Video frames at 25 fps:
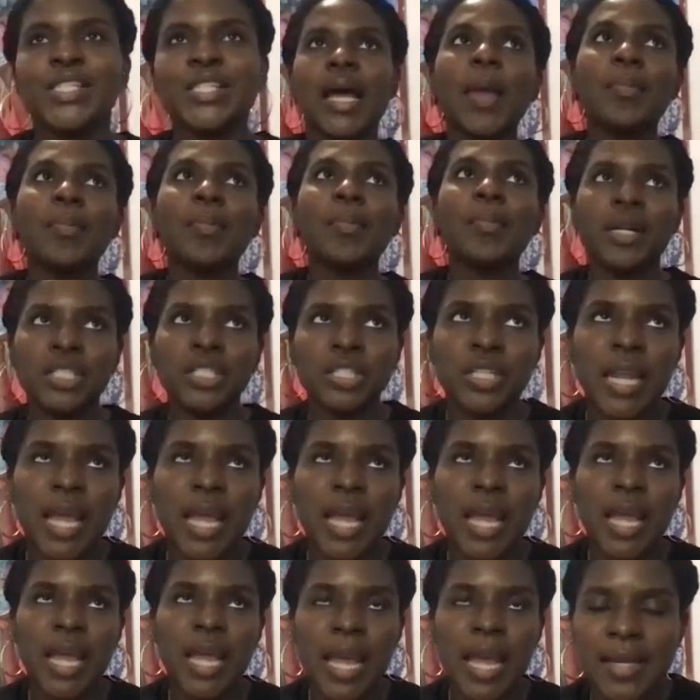I'm at
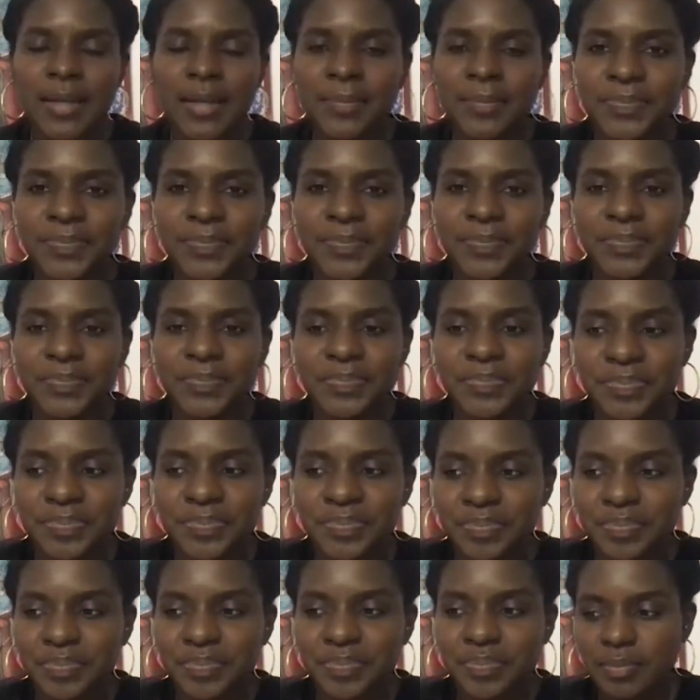brunch today,
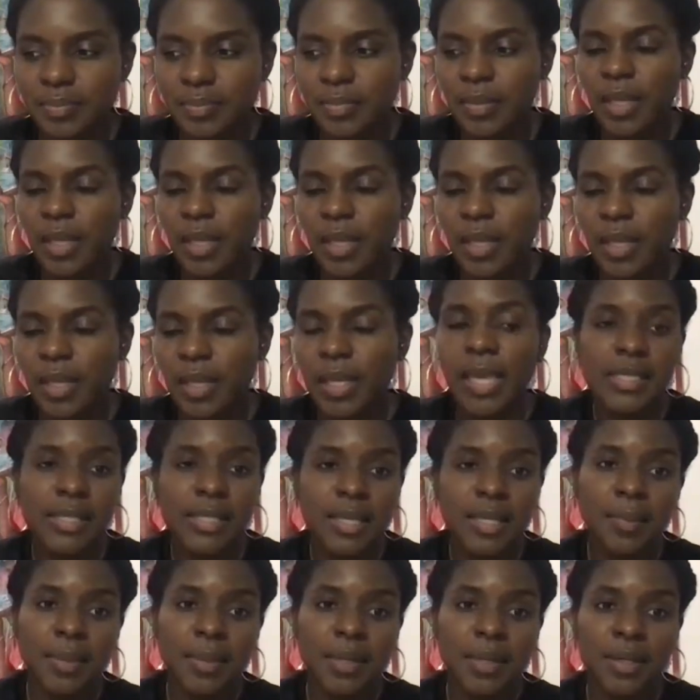
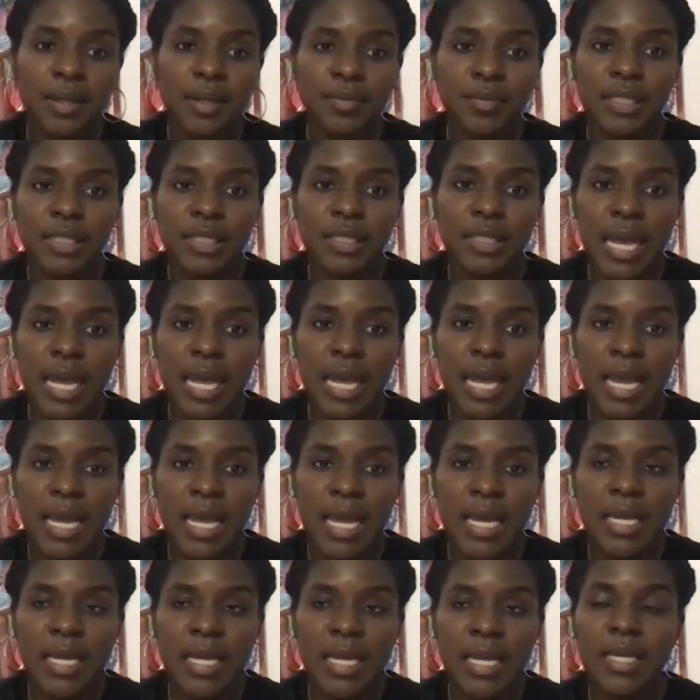yes, in the middle of the
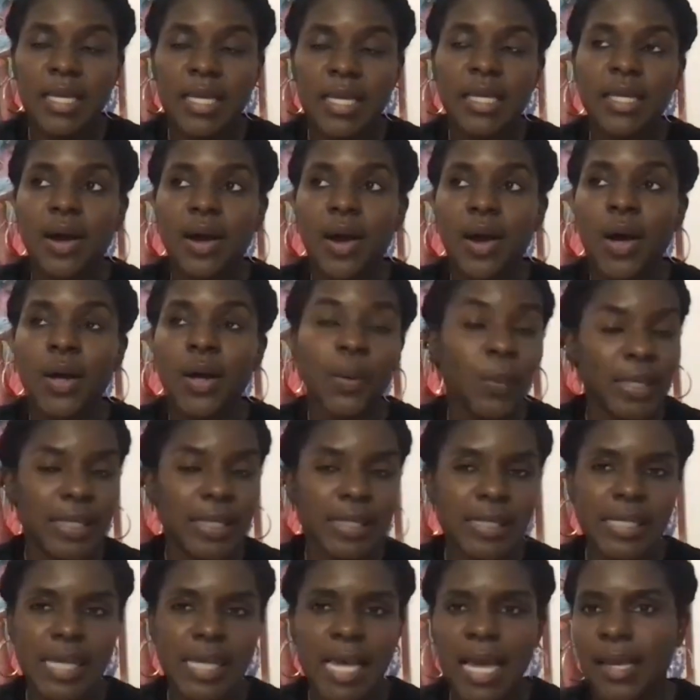day on a
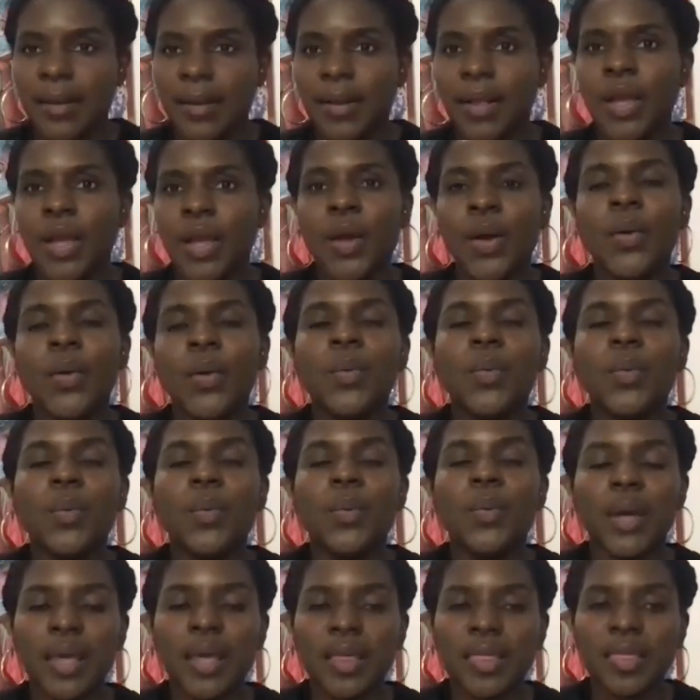weekday
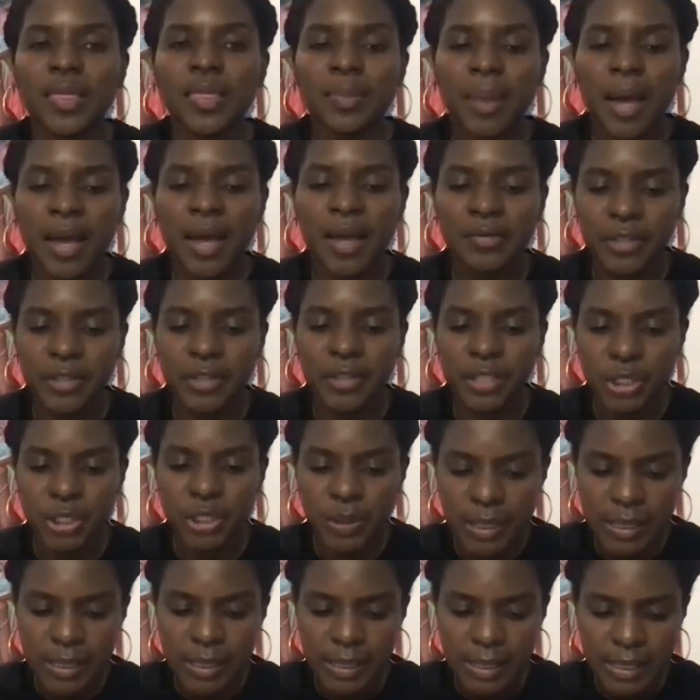with my
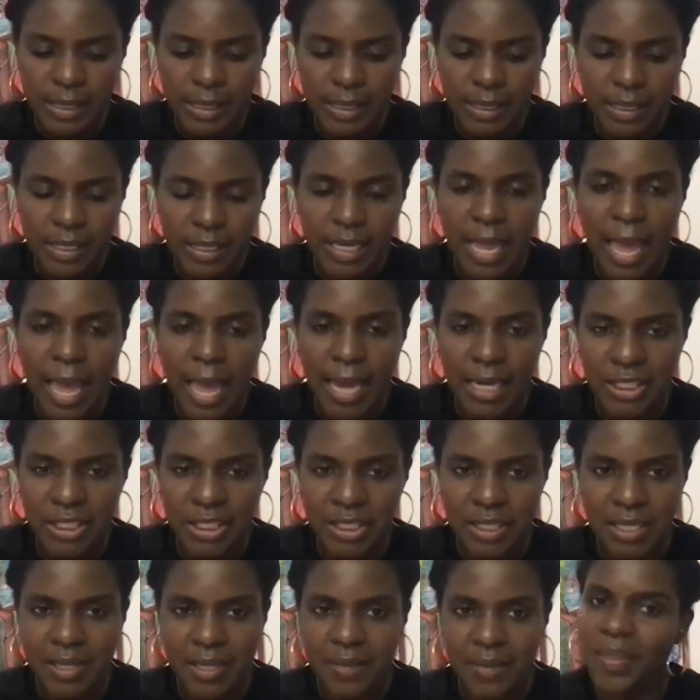virtual assistant,
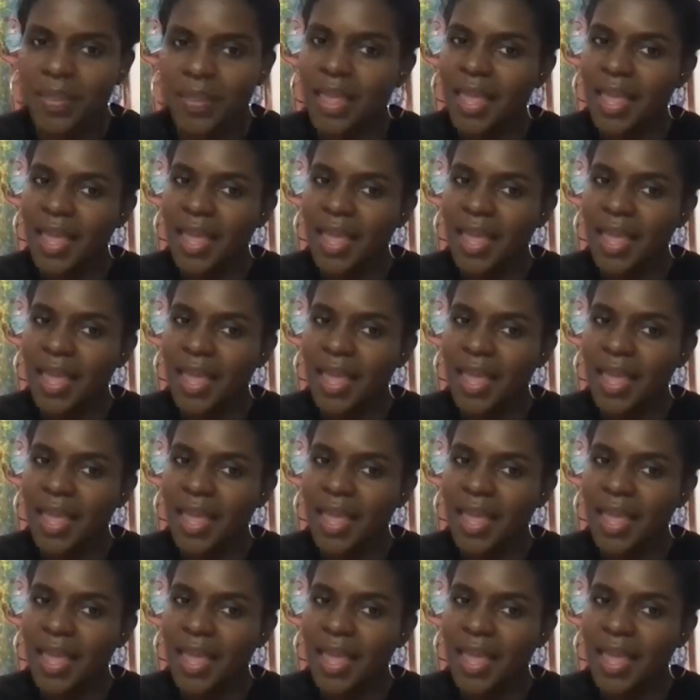Ashley.